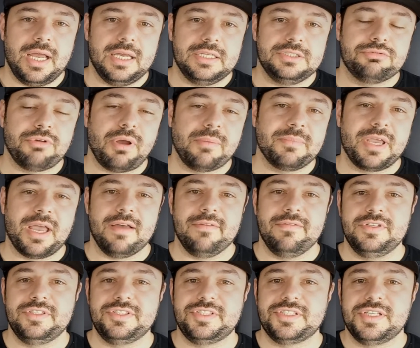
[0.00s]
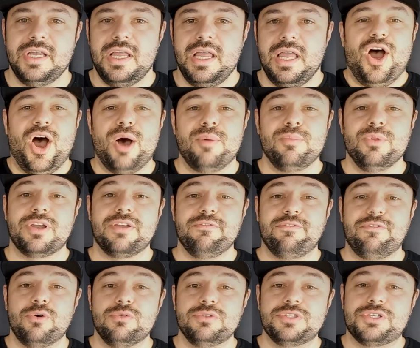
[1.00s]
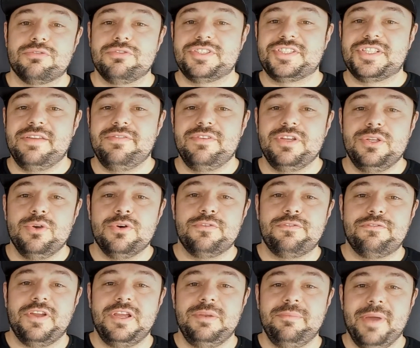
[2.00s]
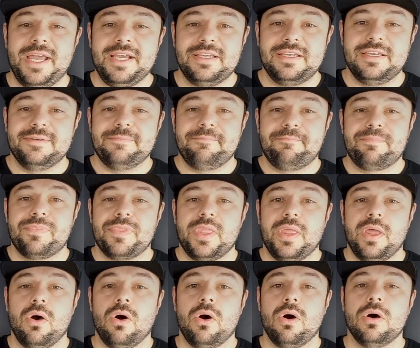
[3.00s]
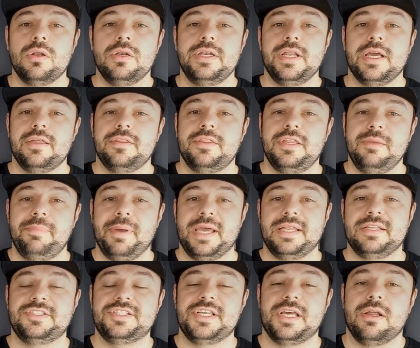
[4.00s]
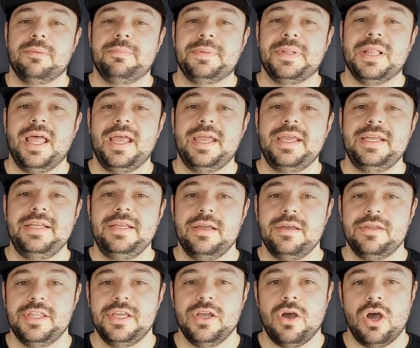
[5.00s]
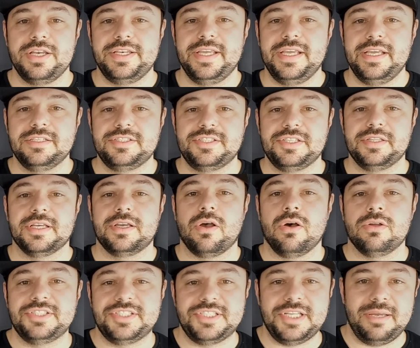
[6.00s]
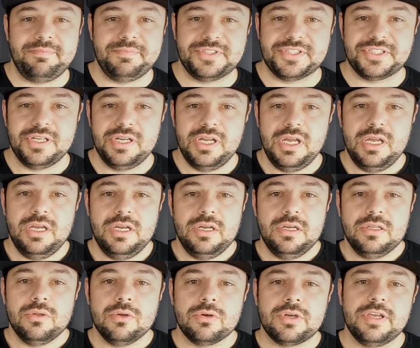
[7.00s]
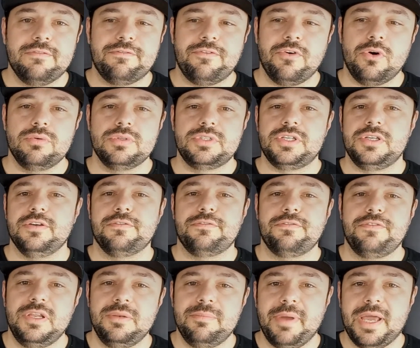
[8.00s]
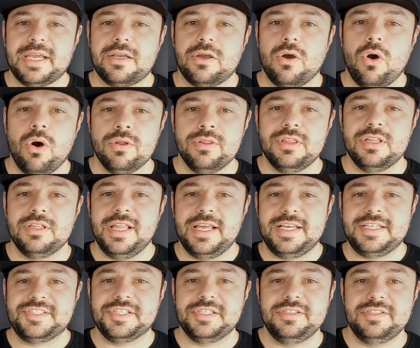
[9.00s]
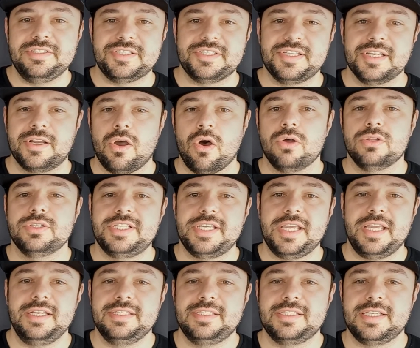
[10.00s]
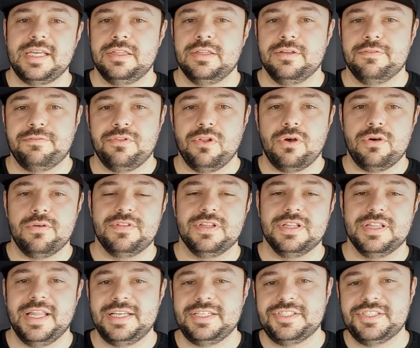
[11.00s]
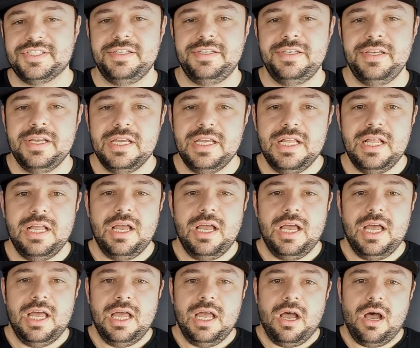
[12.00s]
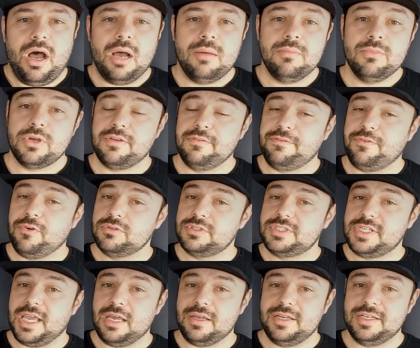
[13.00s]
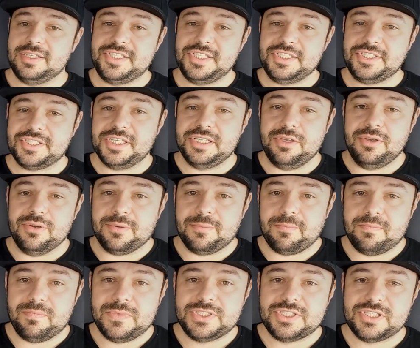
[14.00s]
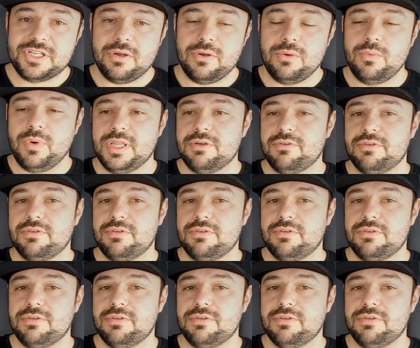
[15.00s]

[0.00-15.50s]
drum covers. I'm looking forward to receiving your feedback on the patterns that I play, the ideas and the concepts. Looking forward to your feedback on the lessons, the content and the flow of the lesson. I'm looking forward to assisting you. So whether